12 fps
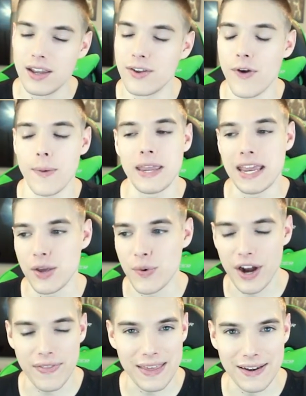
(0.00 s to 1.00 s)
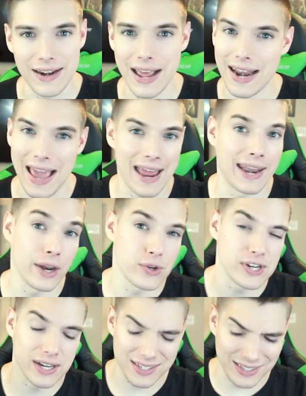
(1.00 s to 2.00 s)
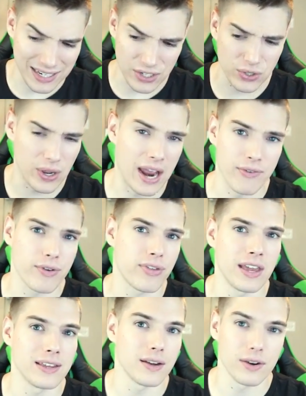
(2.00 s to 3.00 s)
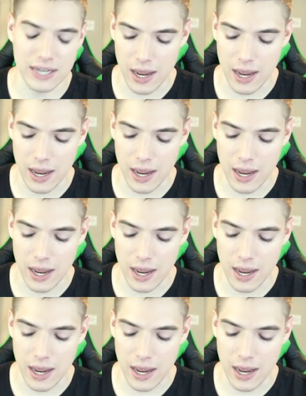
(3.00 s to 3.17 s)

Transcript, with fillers: You can find me anywhere on the internet at Nanogenix. Links to everything are